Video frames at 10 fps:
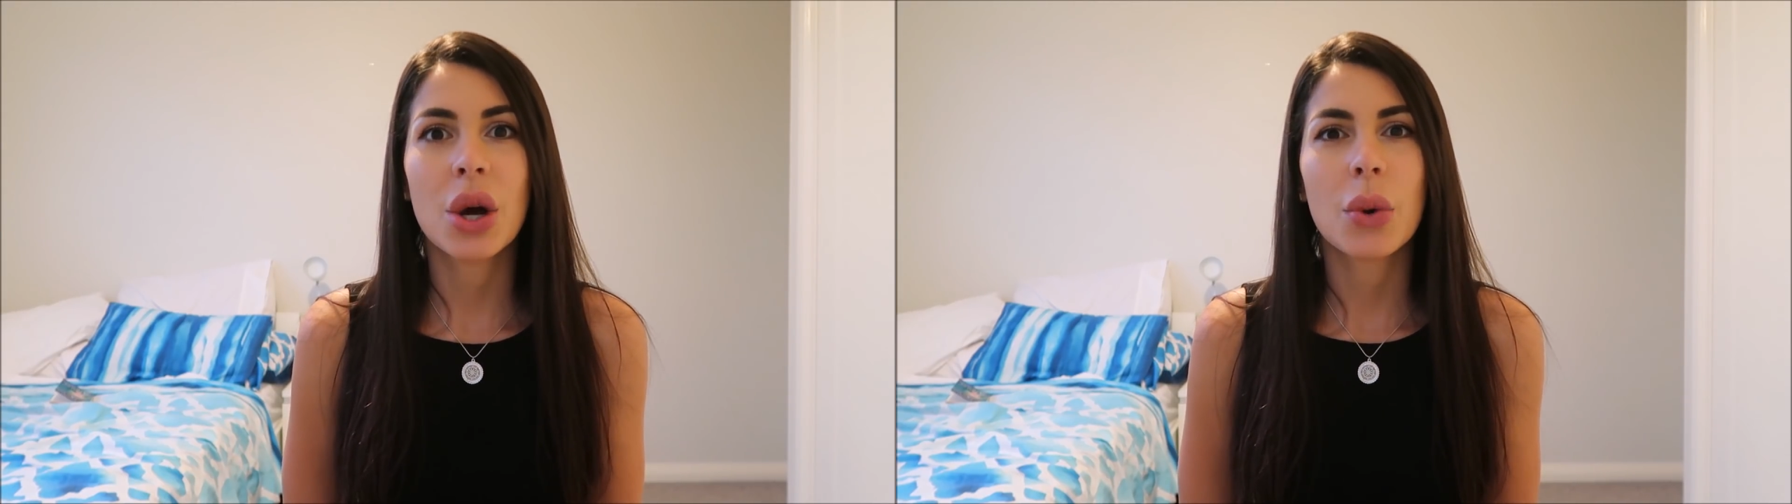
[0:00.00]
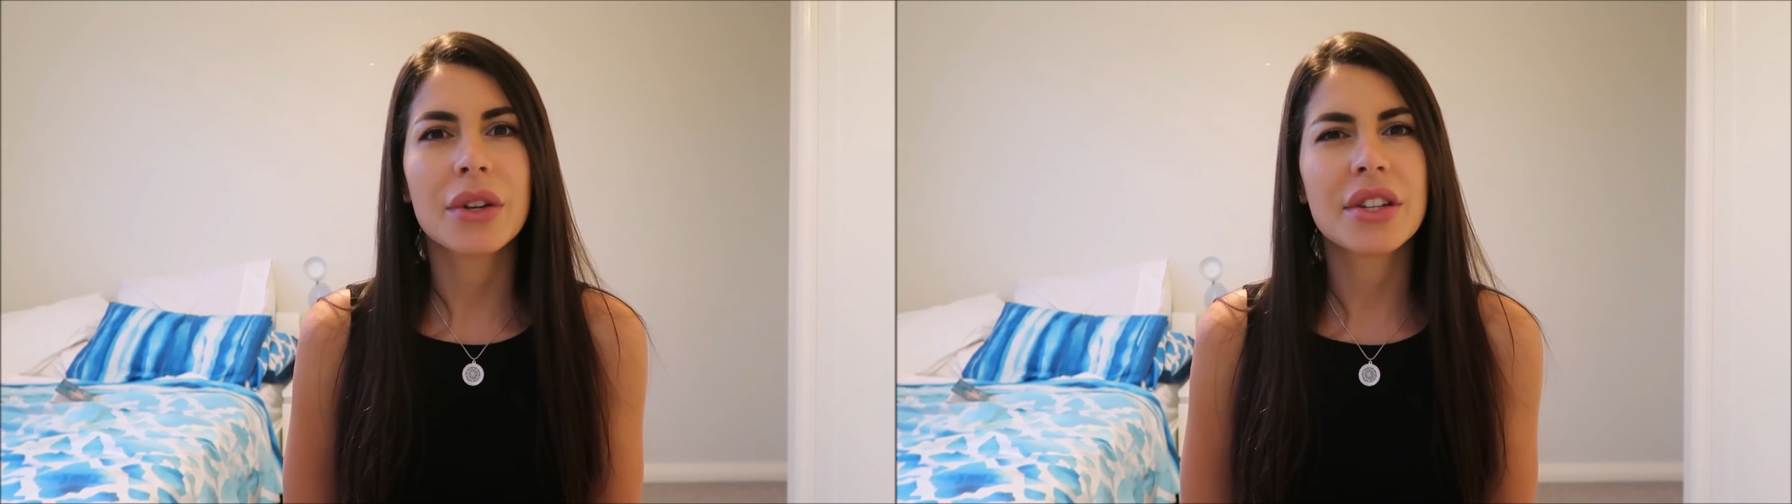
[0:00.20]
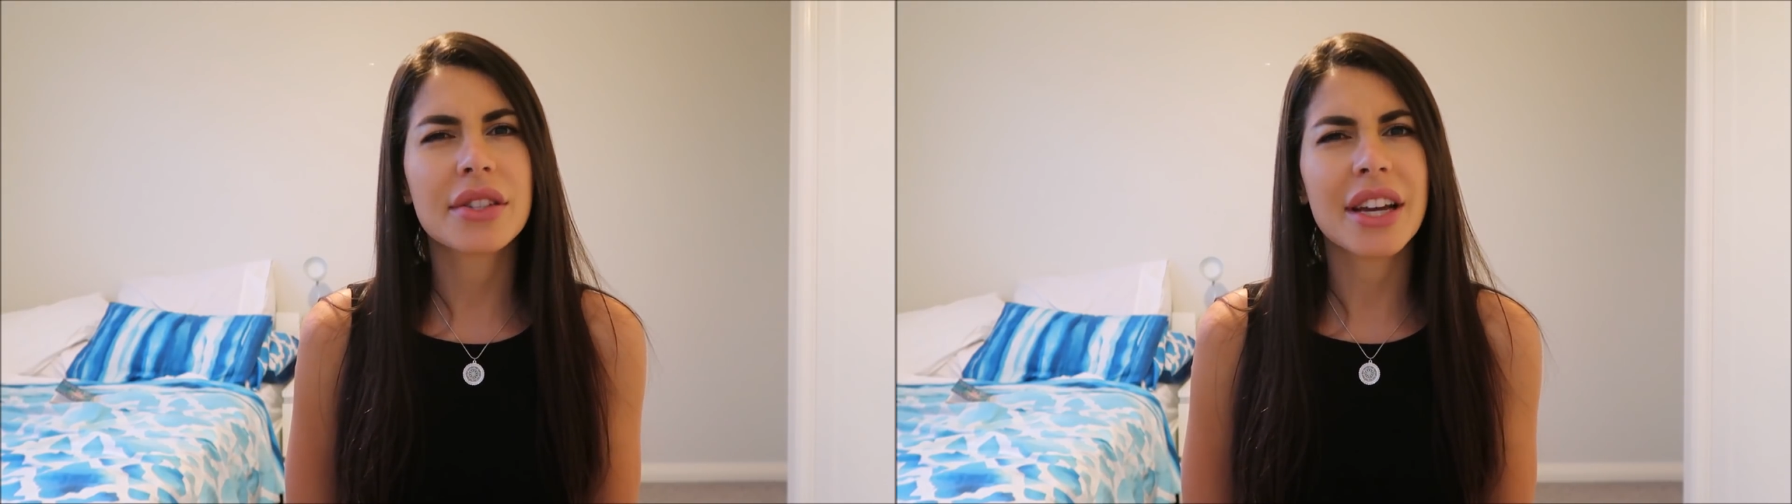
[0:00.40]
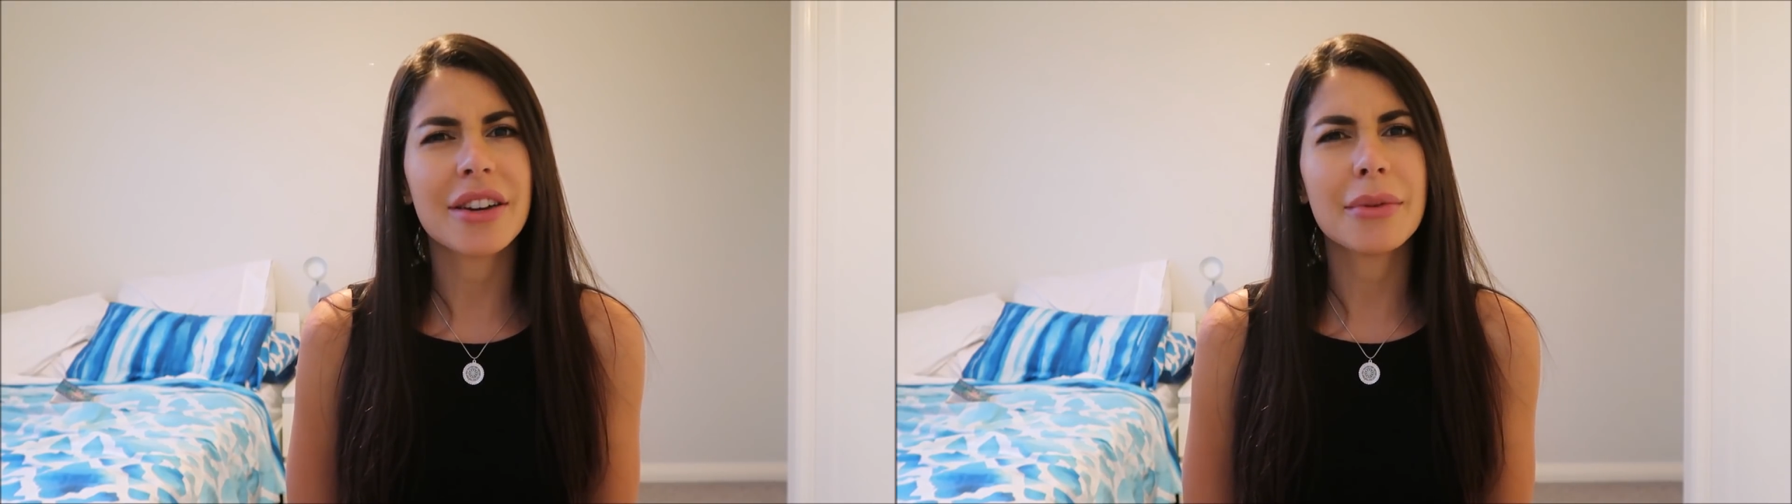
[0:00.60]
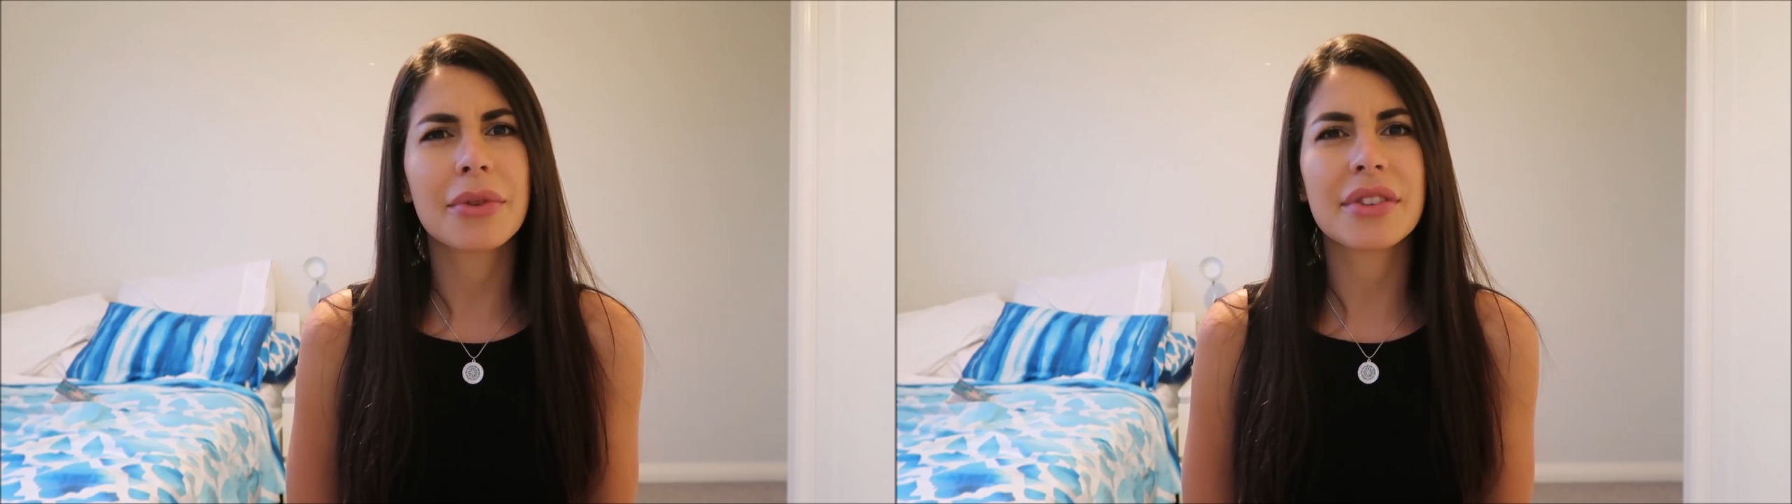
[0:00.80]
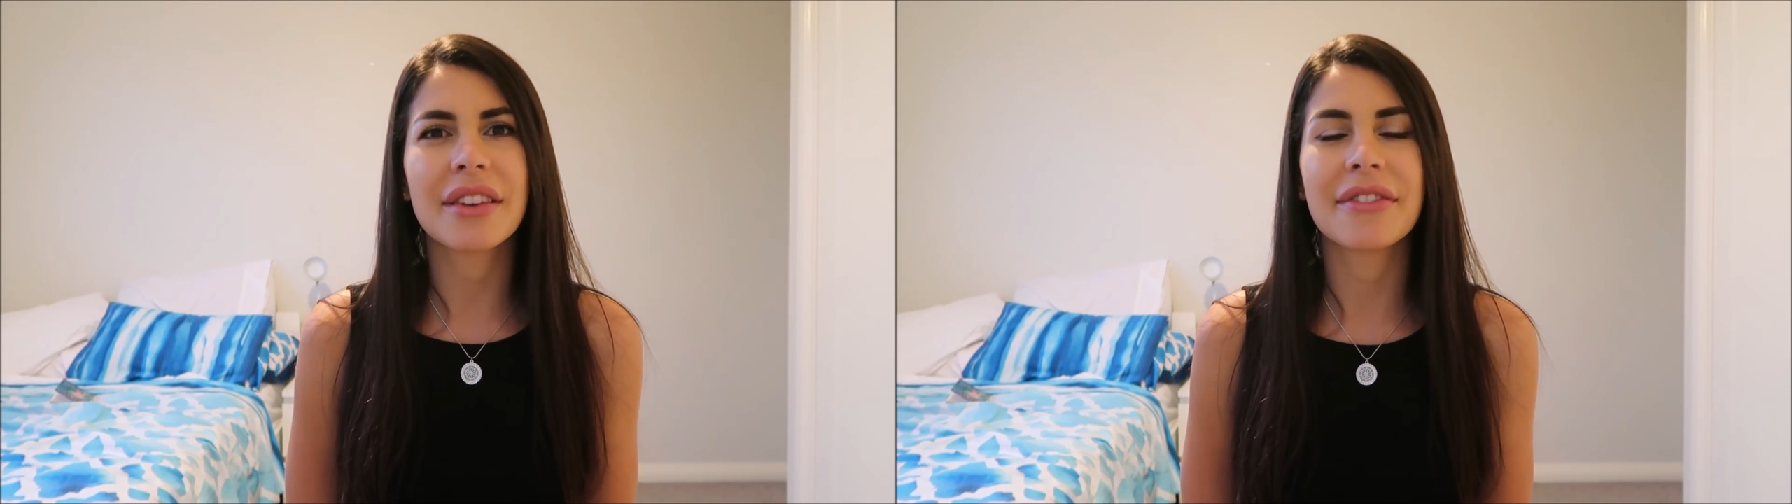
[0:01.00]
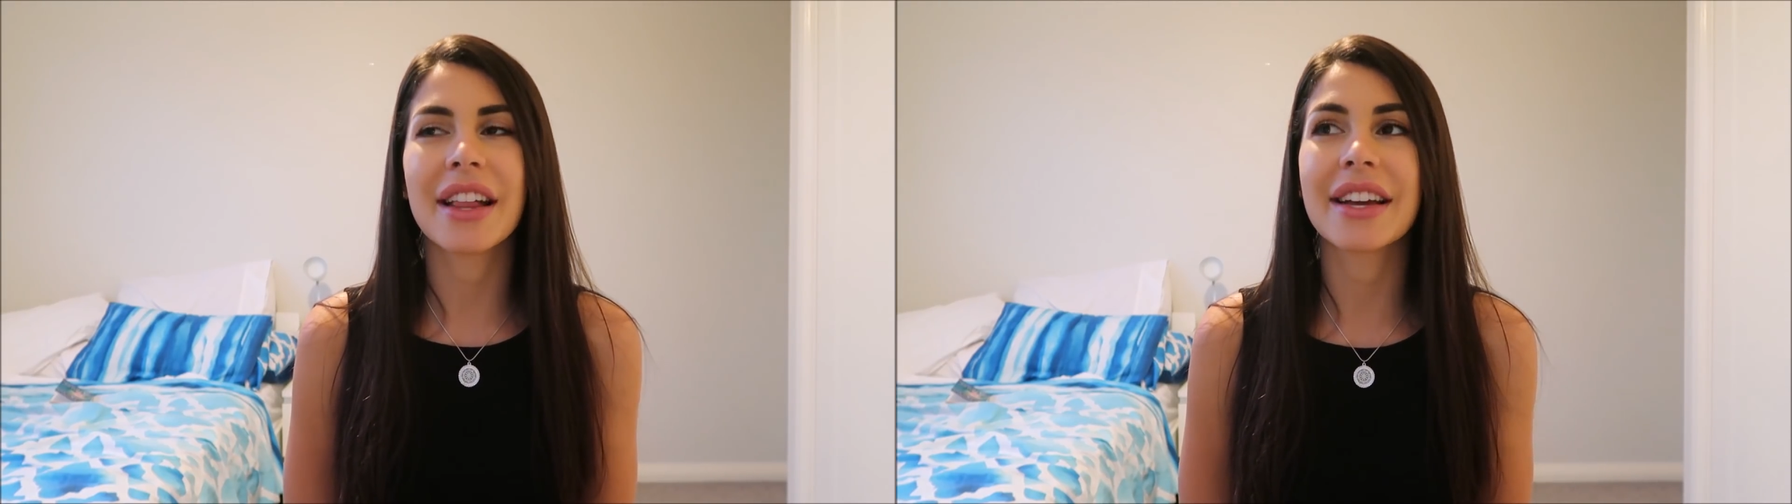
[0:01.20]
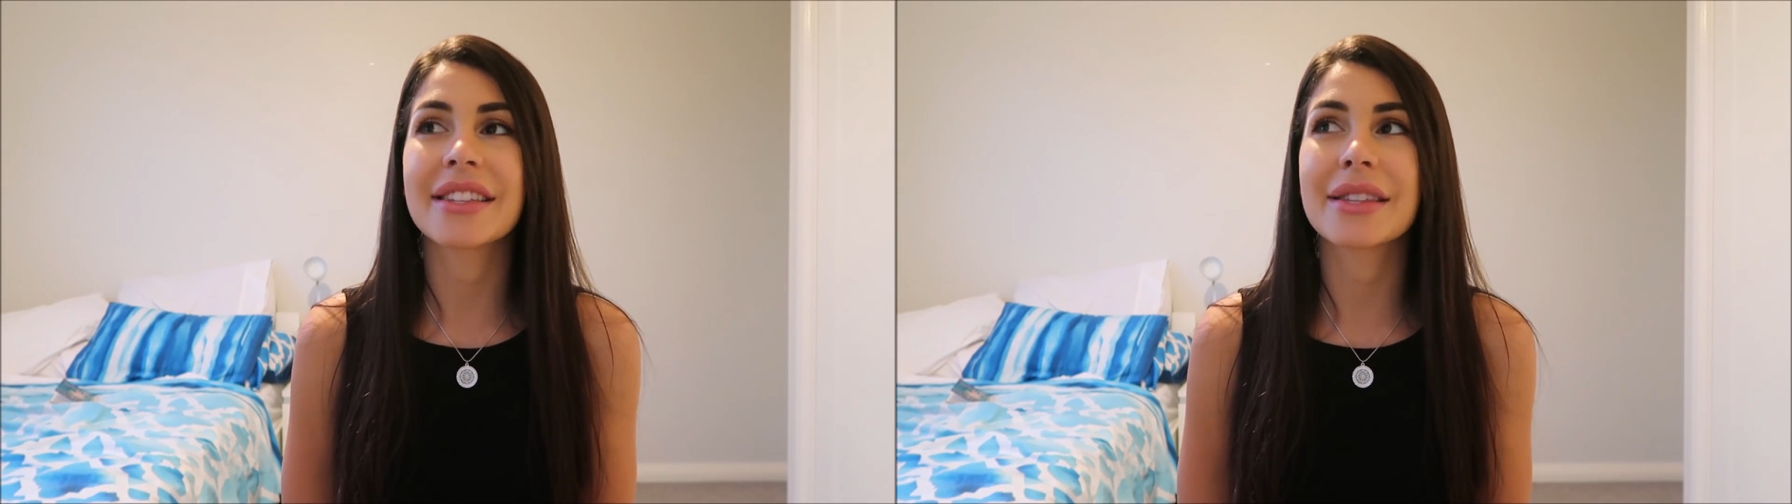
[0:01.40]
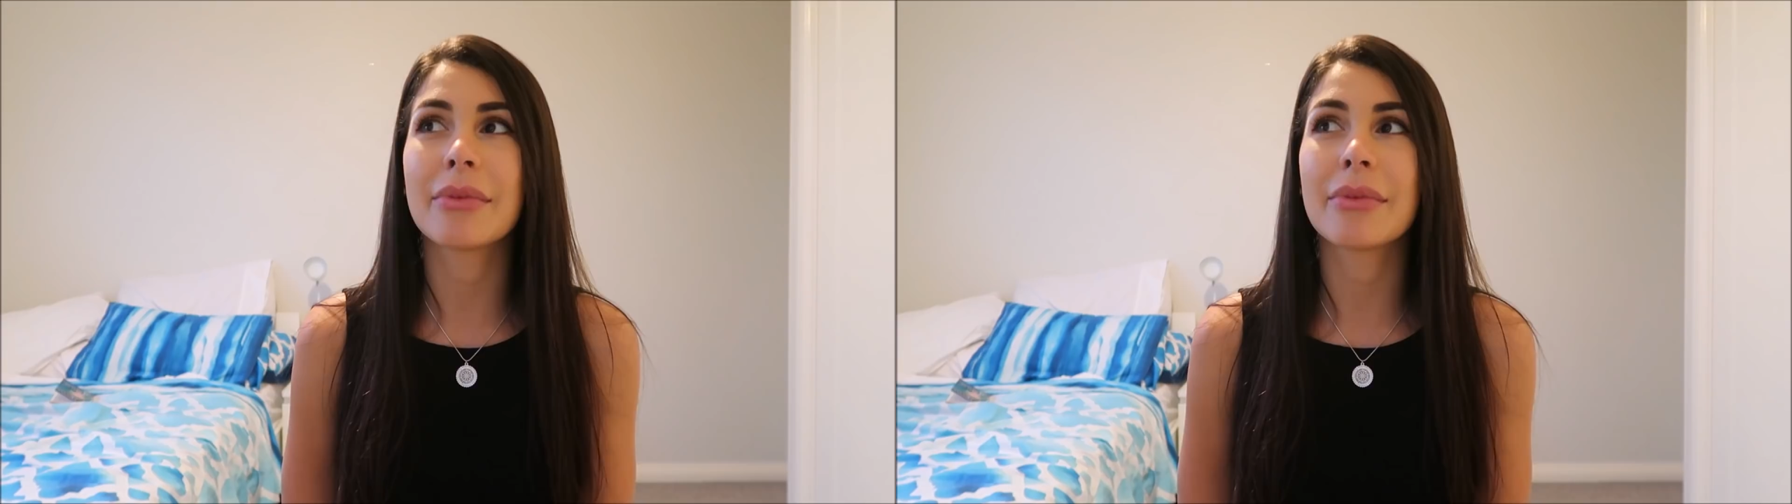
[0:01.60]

Which is terrible because I feel like it's the